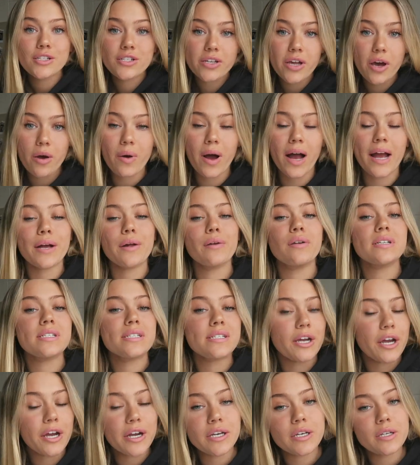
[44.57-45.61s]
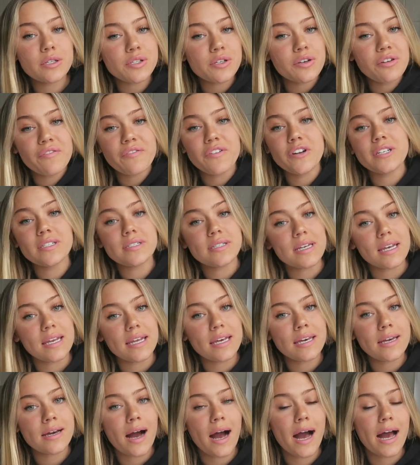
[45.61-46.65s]
So I go to Syracuse
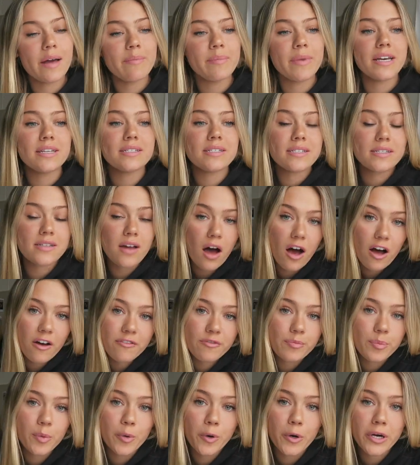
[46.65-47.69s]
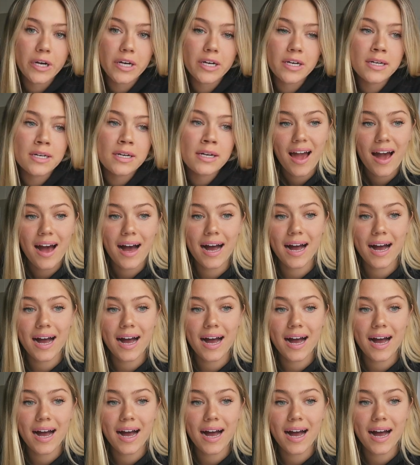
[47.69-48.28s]
University. I'm a sophomore.